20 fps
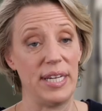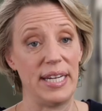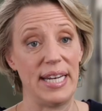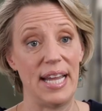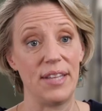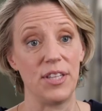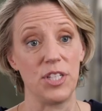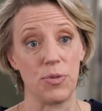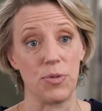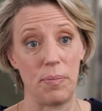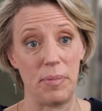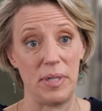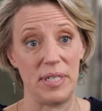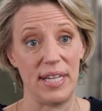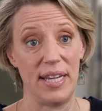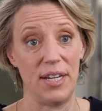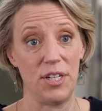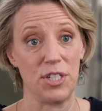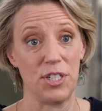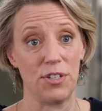It had this
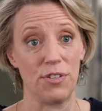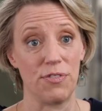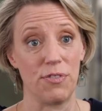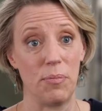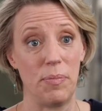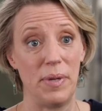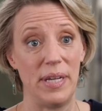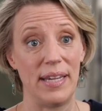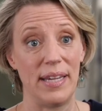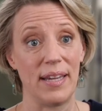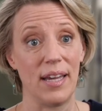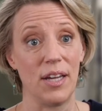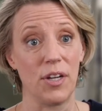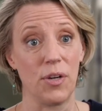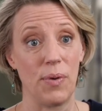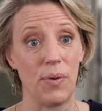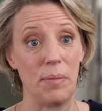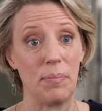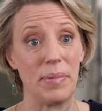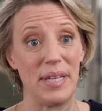reputation for being a
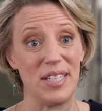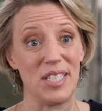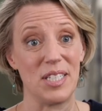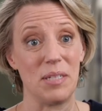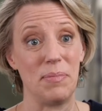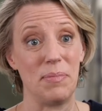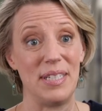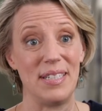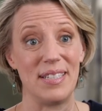great place to be